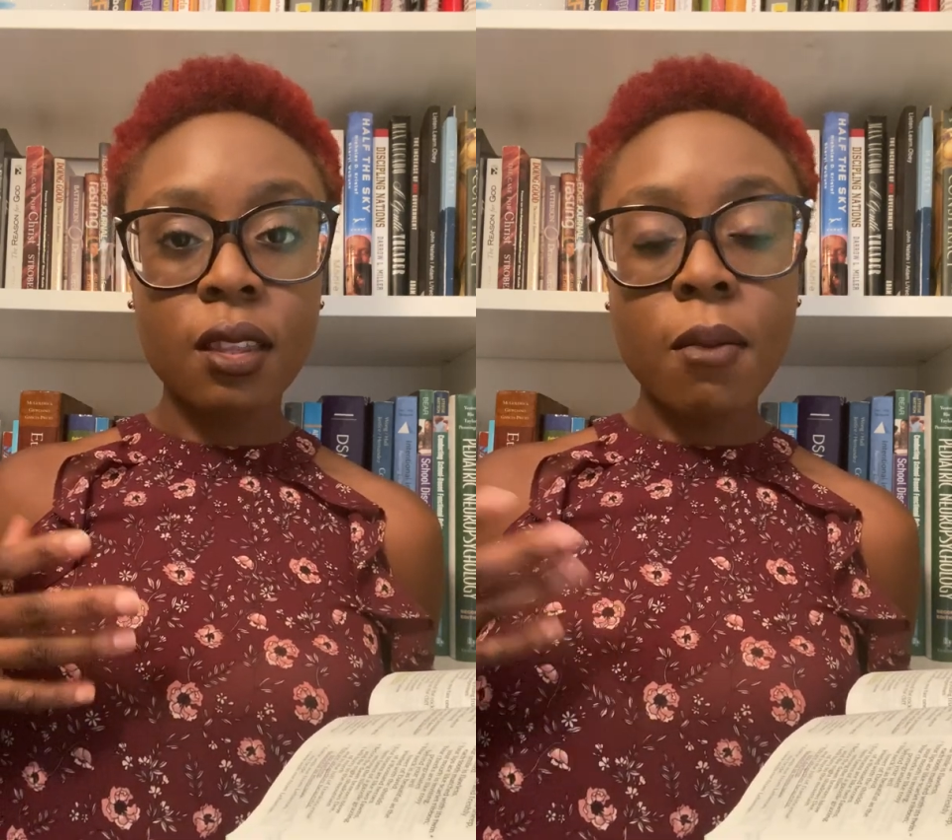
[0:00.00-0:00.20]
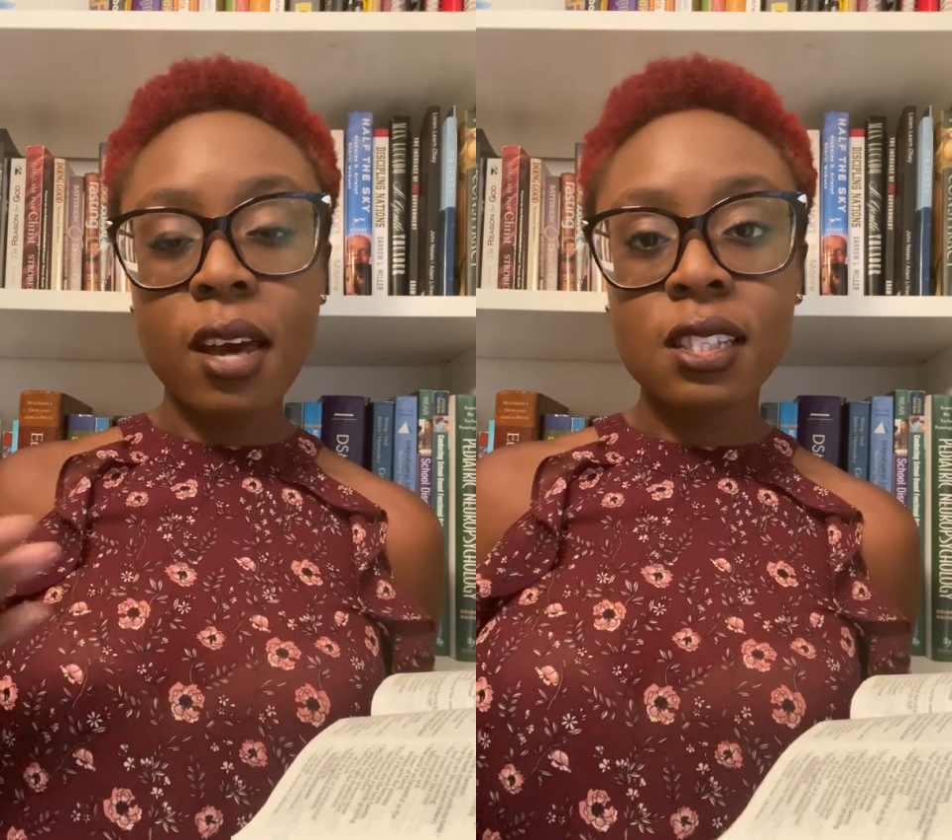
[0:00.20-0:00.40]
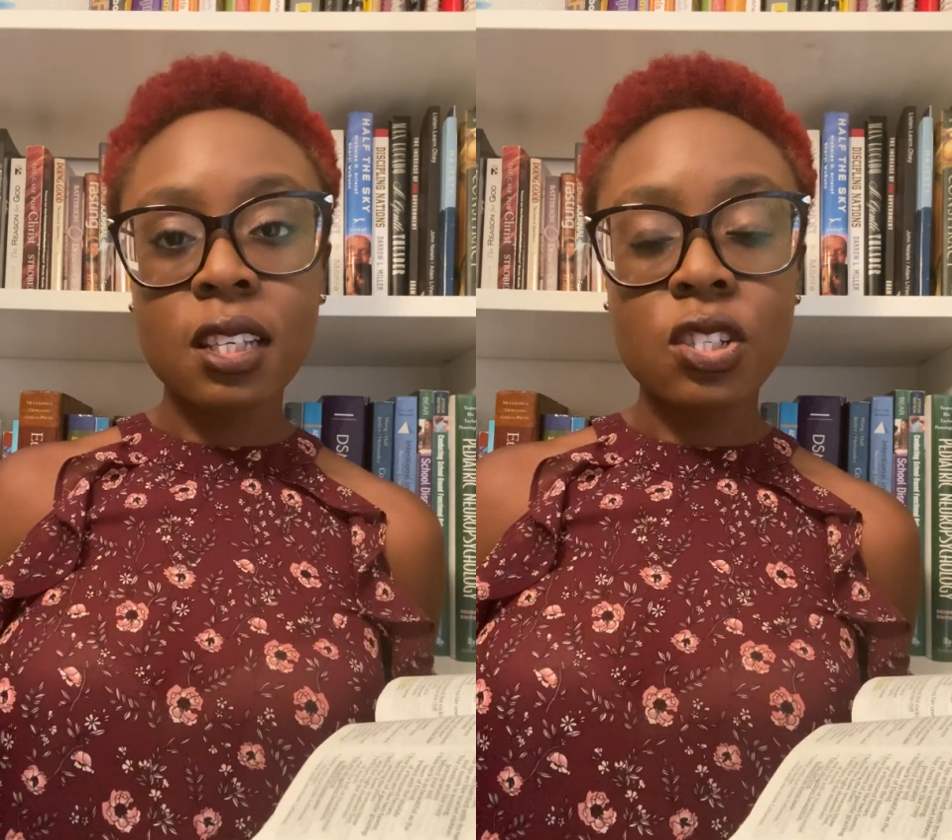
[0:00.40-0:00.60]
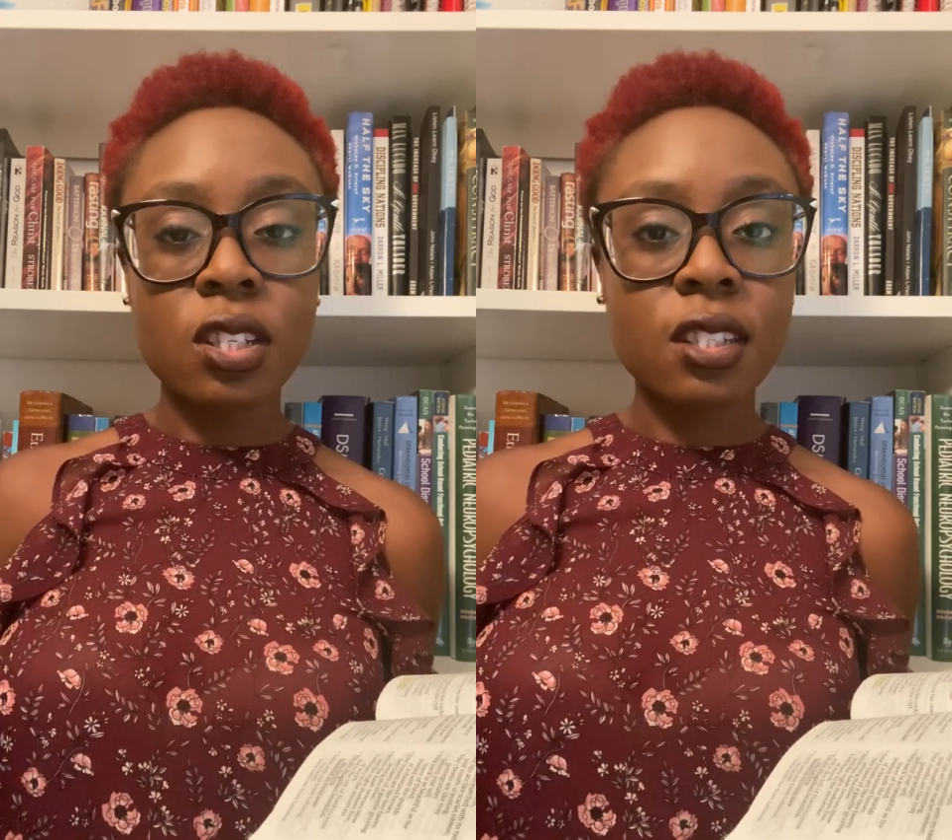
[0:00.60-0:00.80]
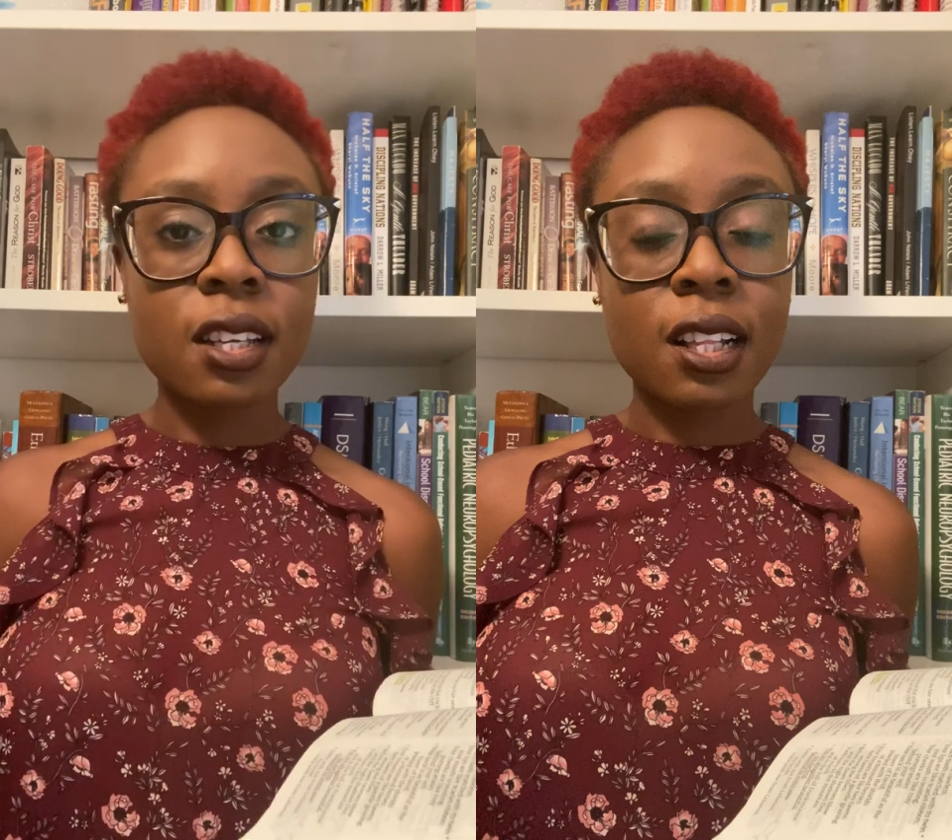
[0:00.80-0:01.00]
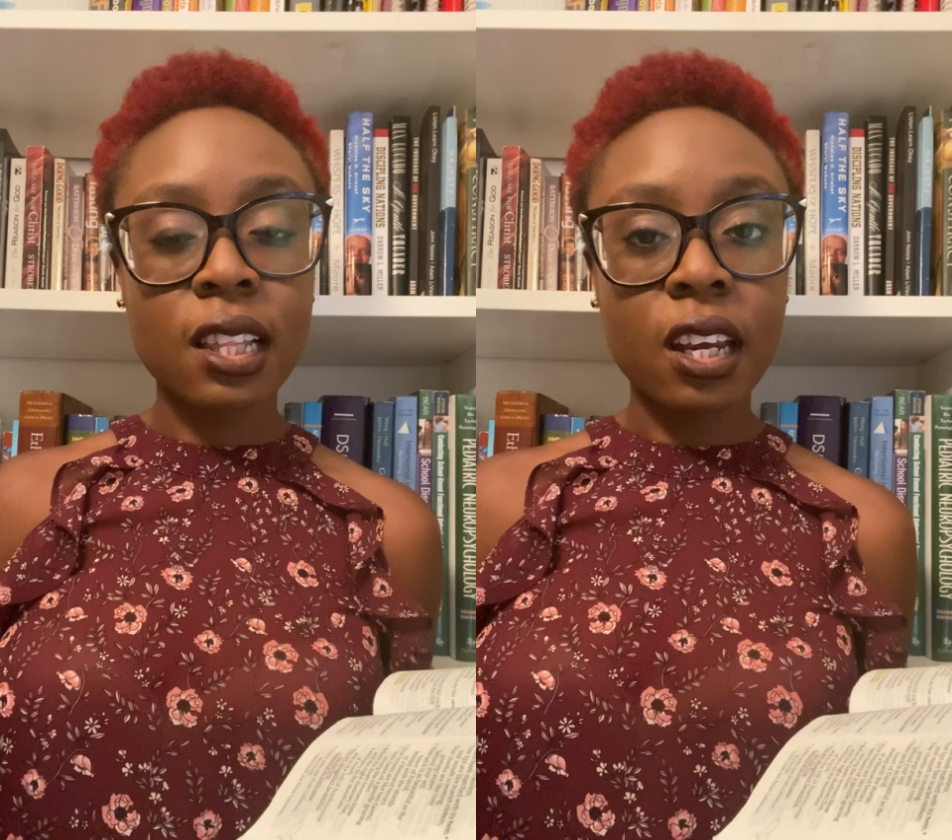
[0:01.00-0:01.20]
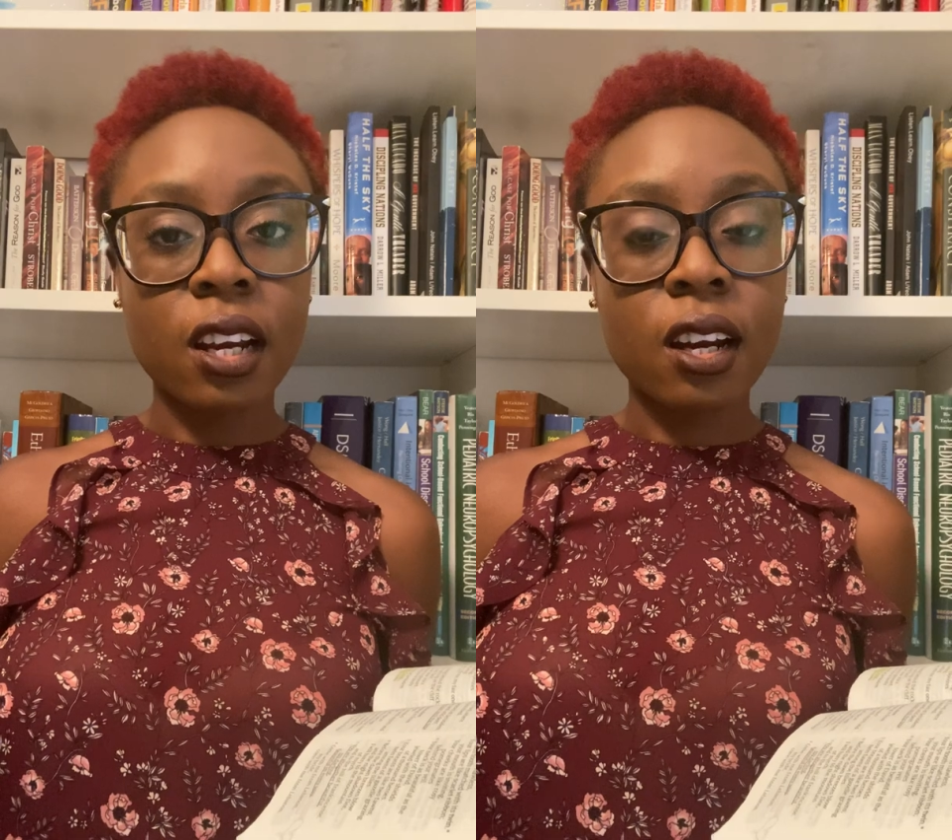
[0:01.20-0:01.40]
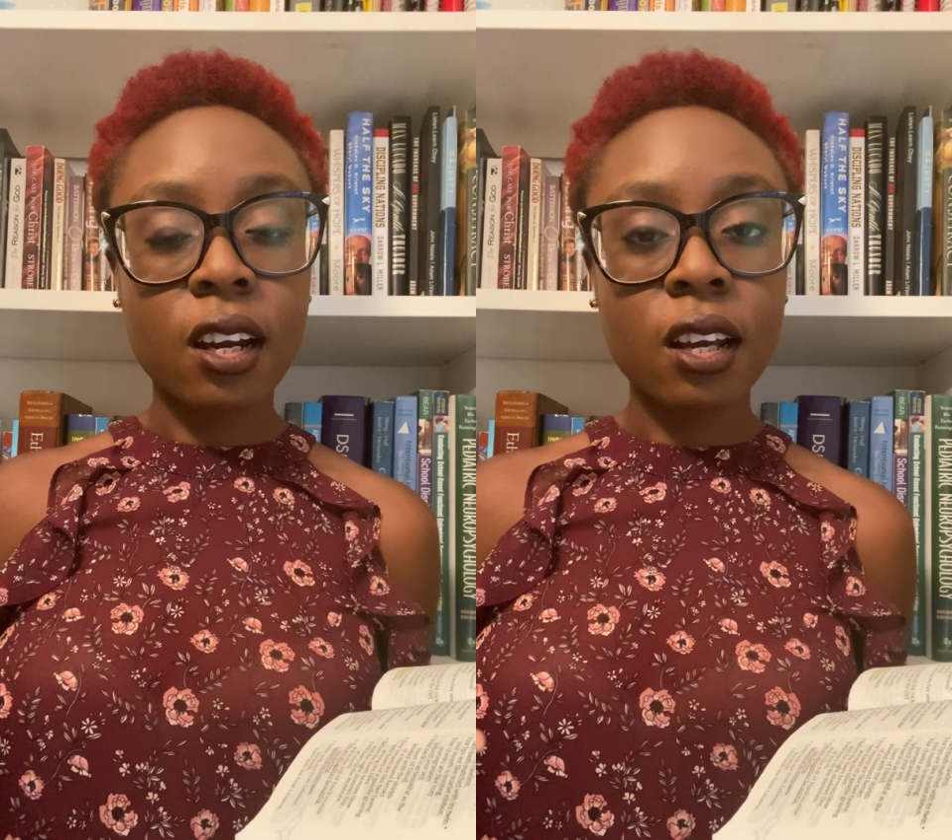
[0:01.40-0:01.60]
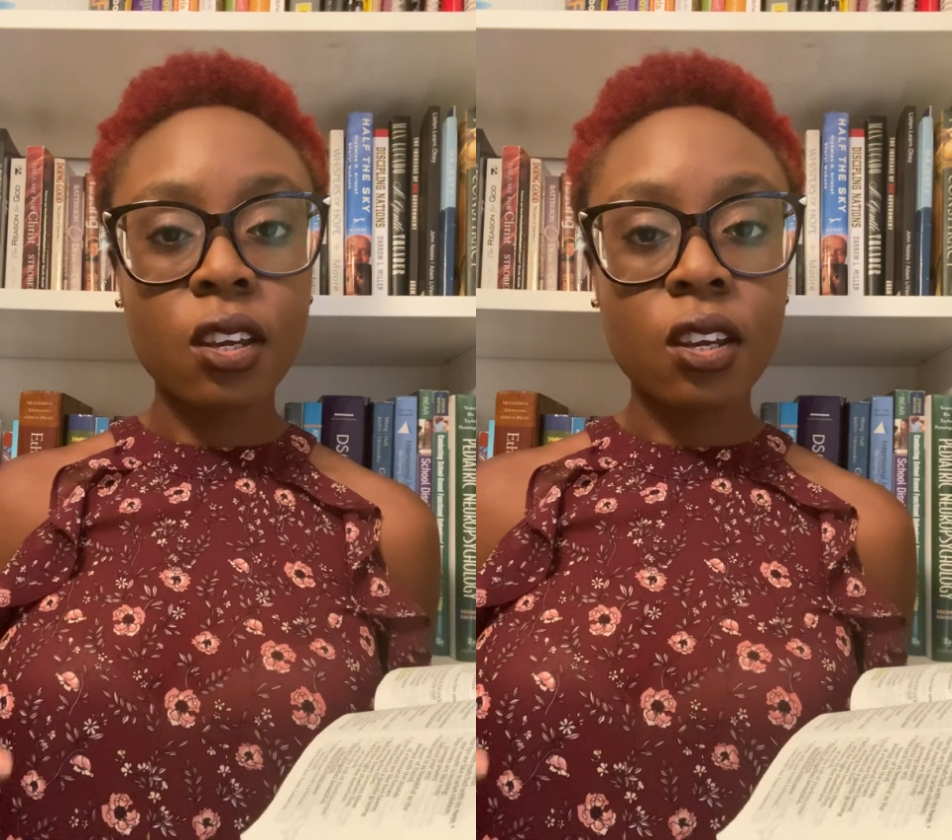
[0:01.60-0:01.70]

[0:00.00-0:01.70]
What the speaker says: message is clear.